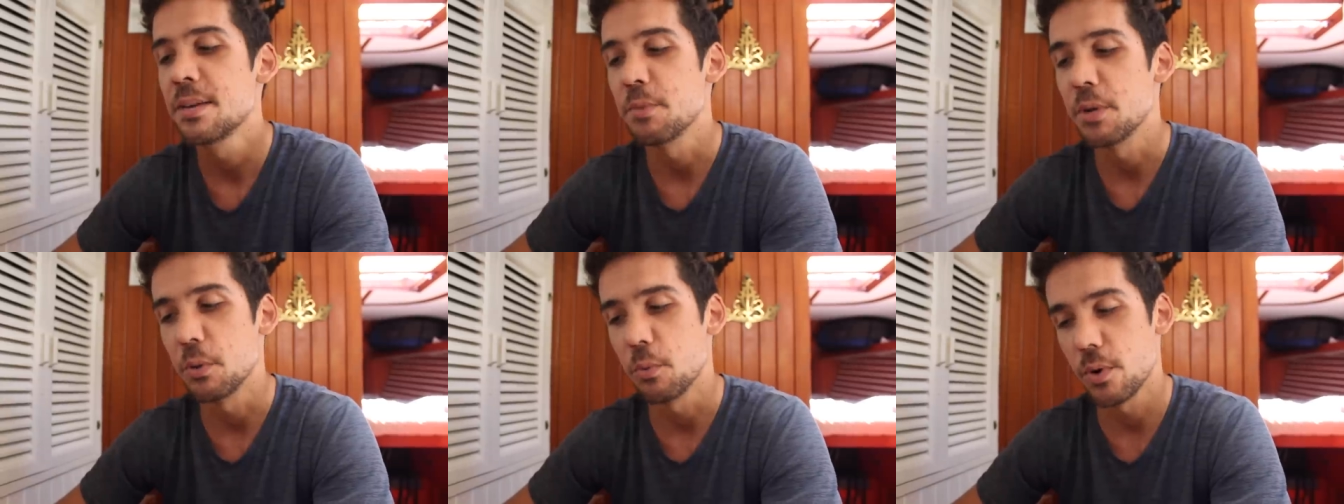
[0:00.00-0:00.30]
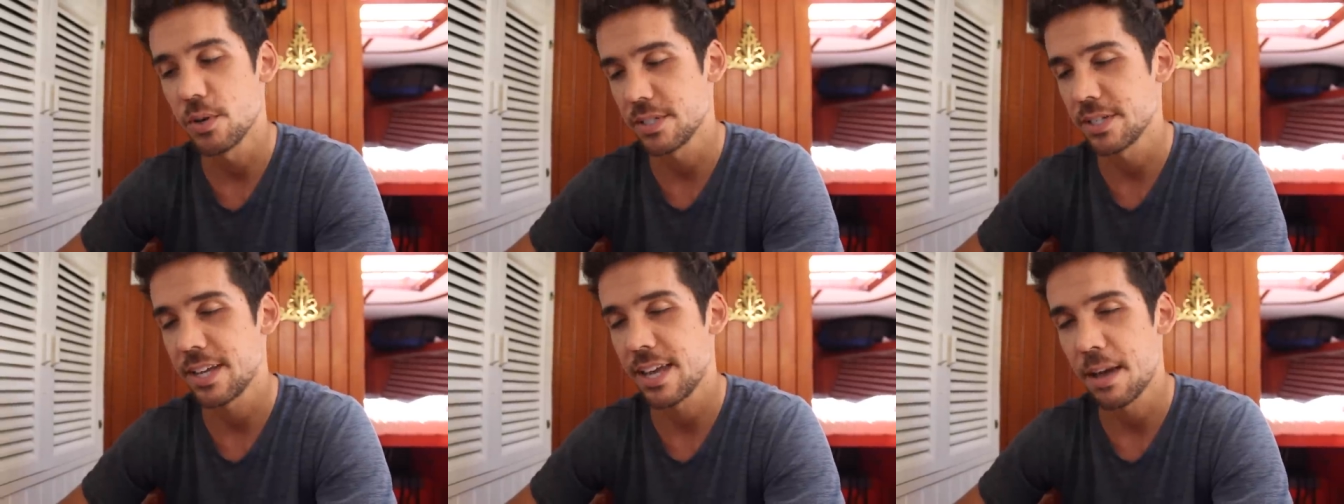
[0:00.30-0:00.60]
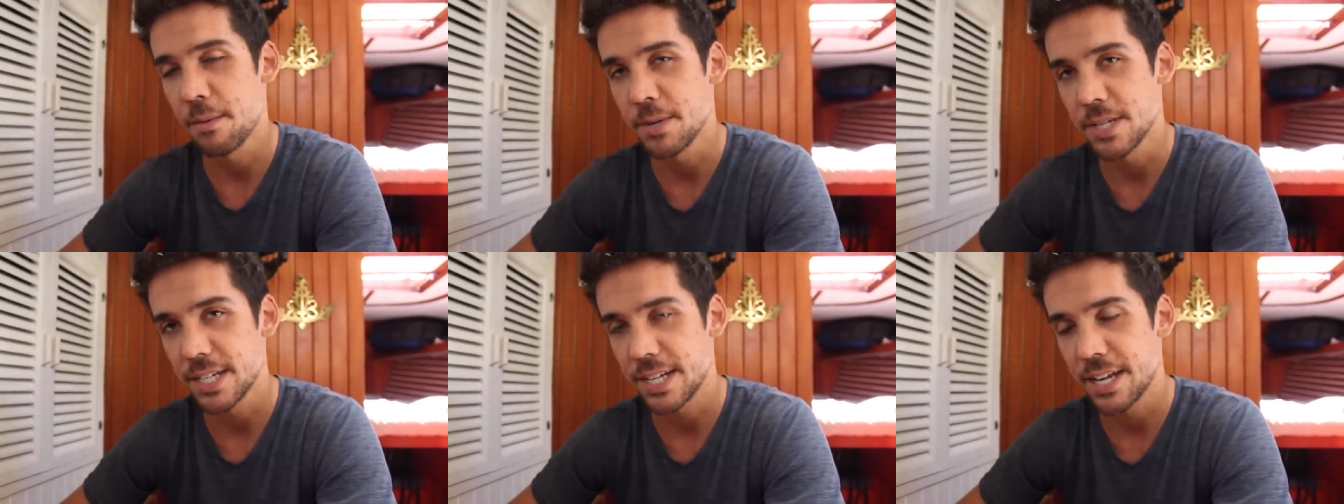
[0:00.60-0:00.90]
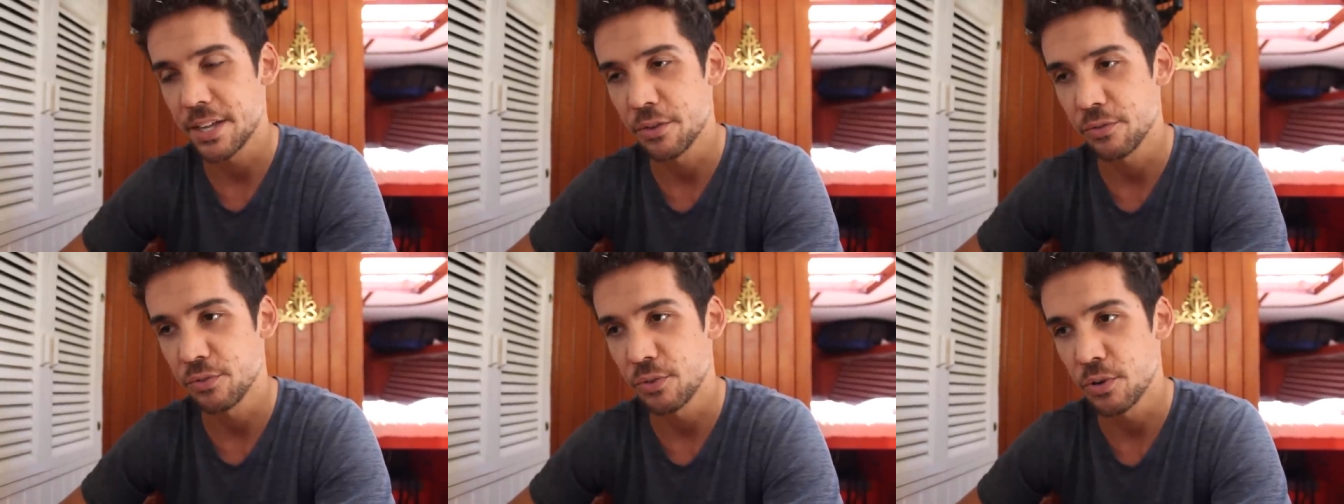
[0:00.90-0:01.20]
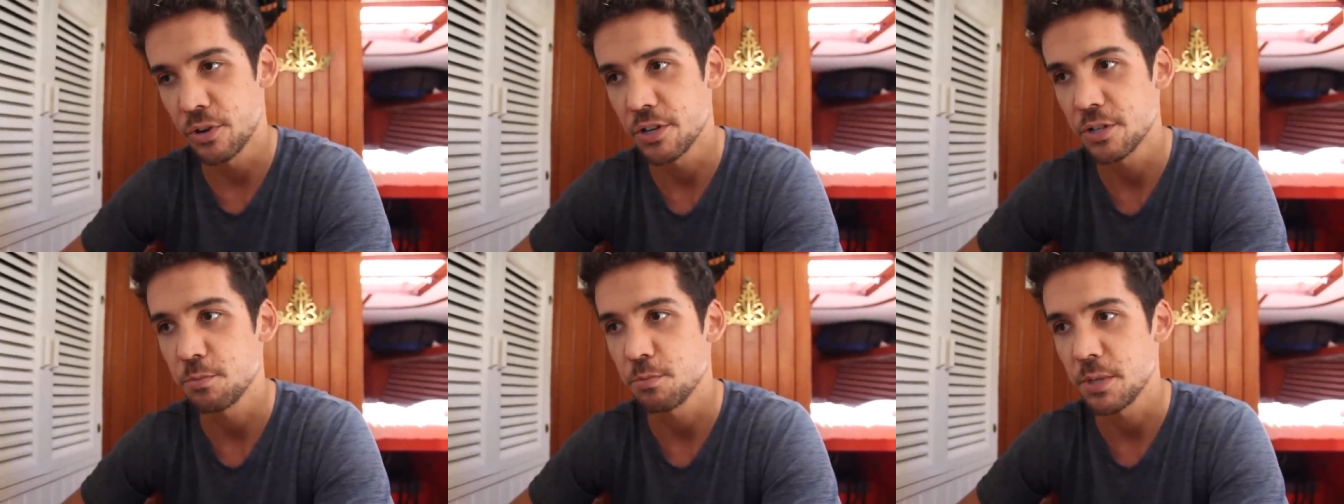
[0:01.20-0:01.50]
But it wasn't coming together
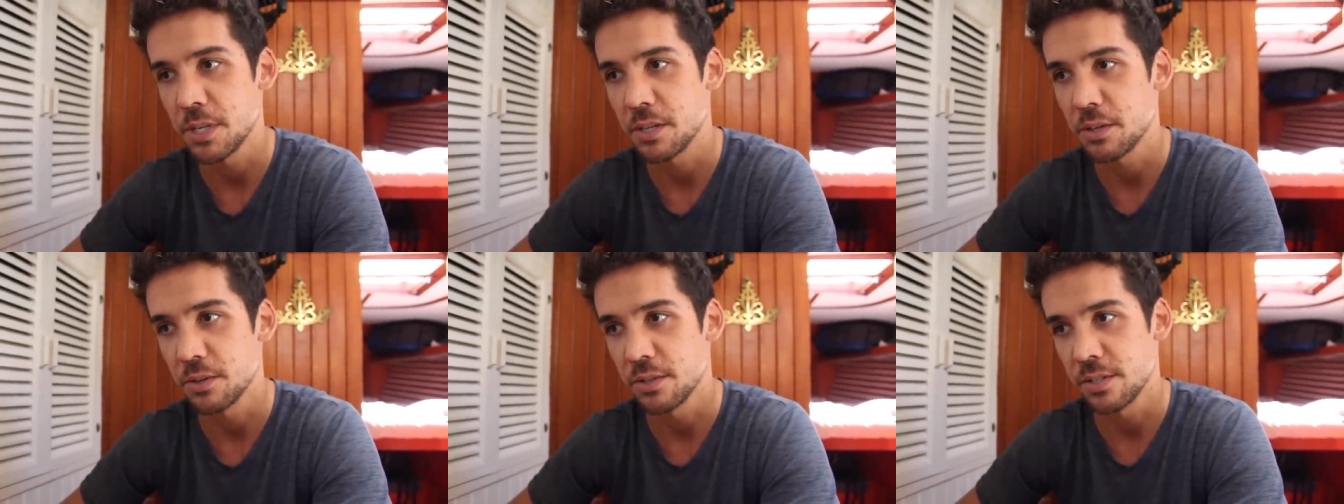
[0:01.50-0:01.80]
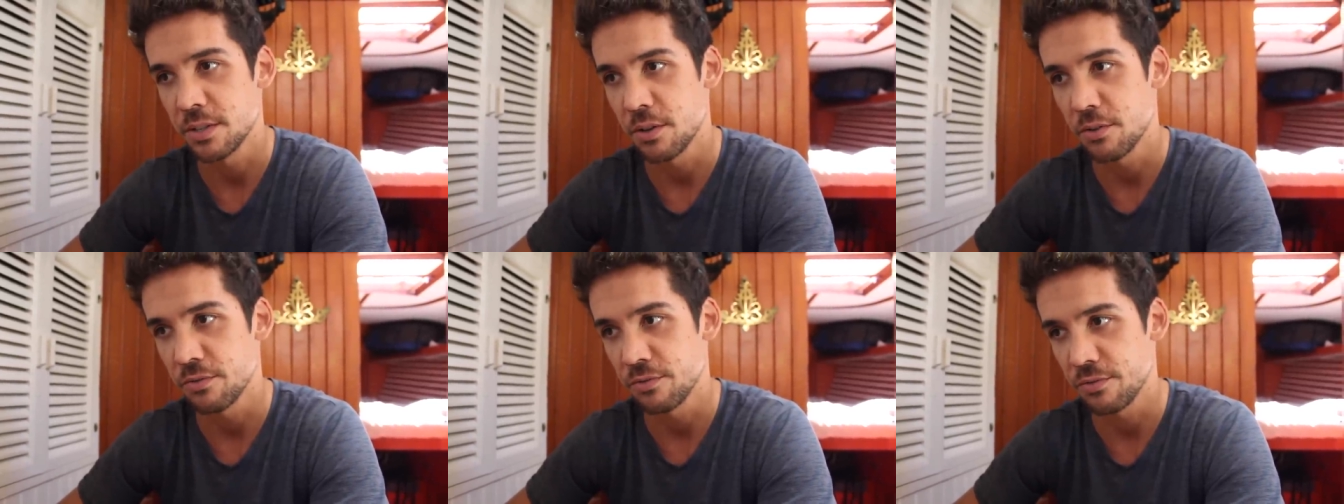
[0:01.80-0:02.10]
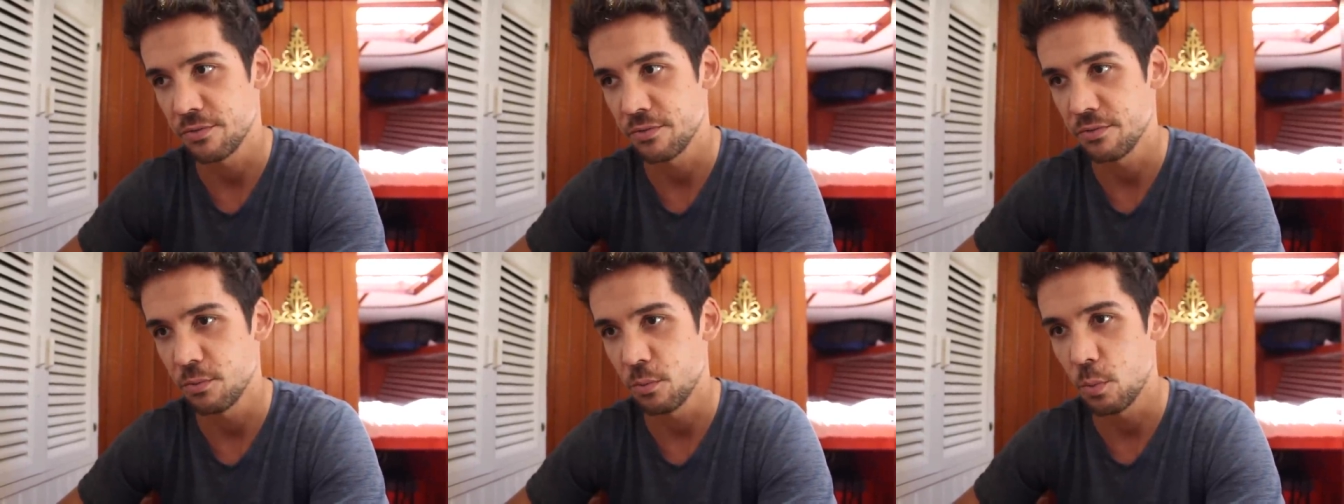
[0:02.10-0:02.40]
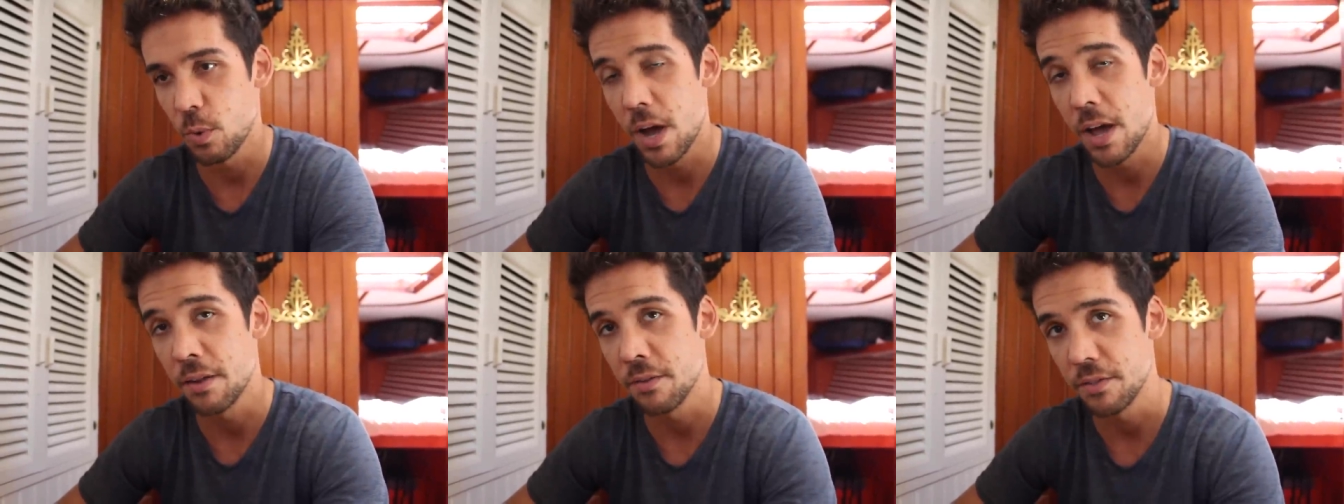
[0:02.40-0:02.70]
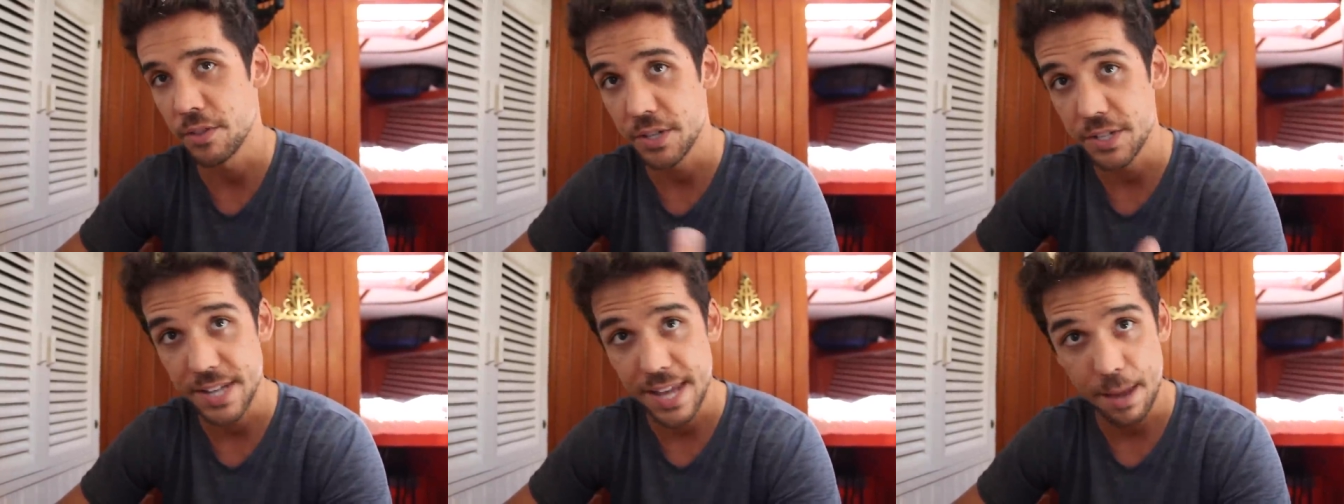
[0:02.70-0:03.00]
for us because of
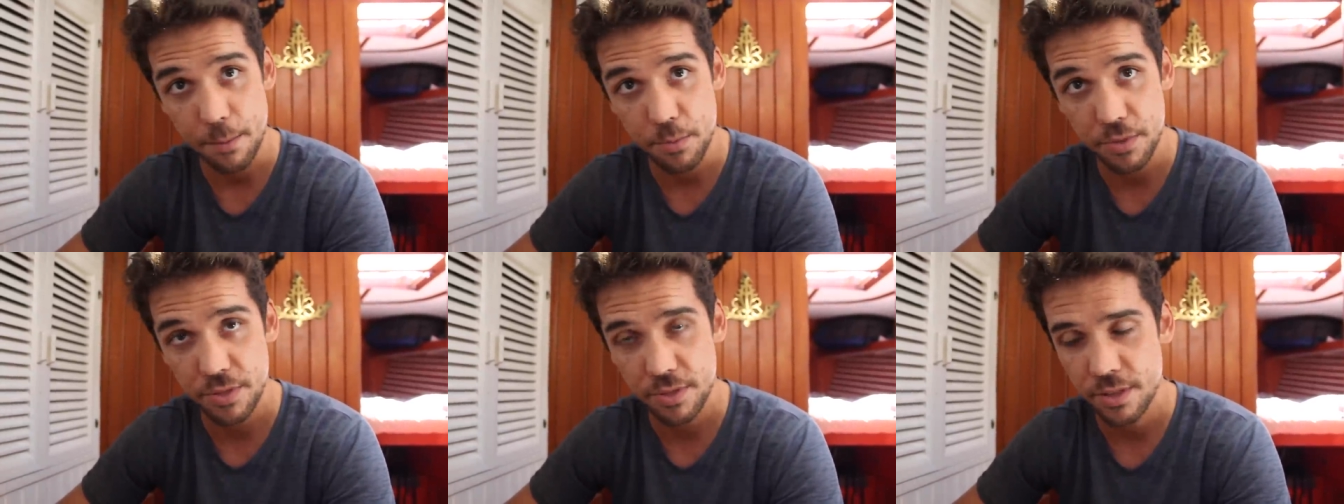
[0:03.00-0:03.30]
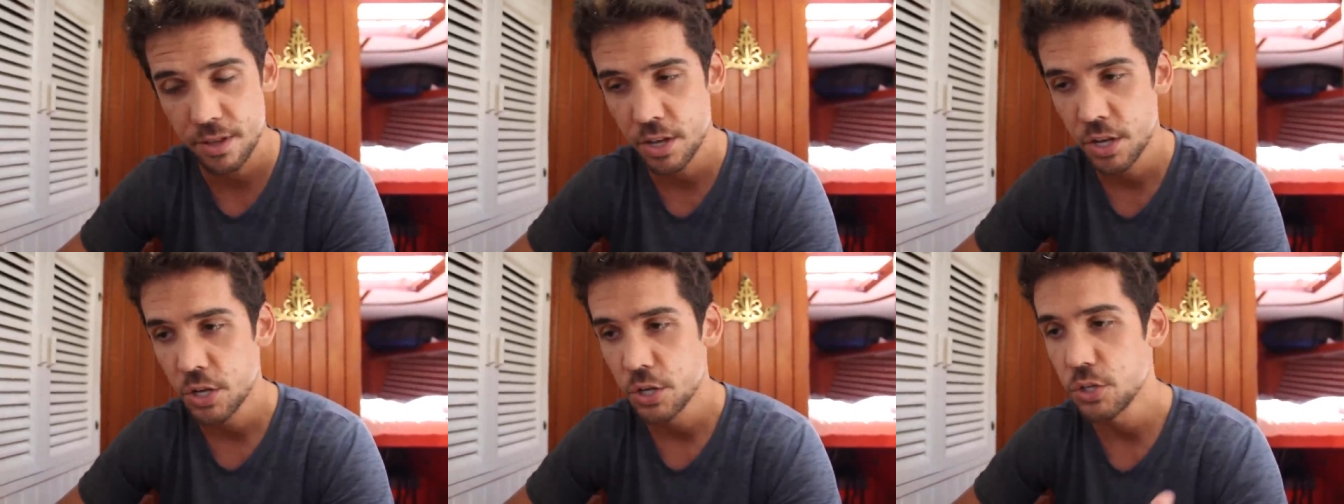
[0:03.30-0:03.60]
one, the depth,